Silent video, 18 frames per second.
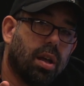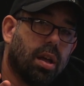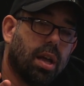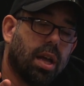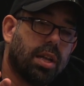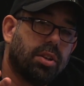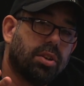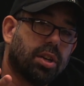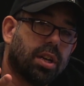
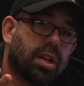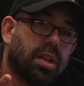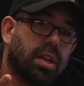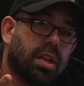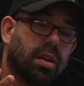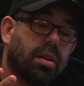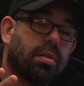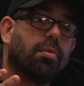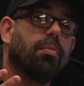and you're going
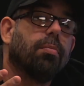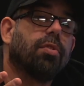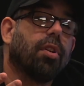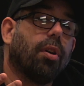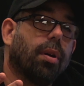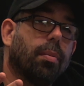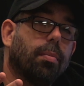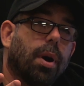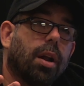
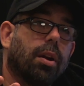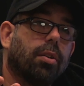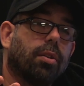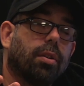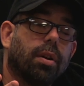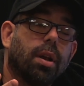to monitor.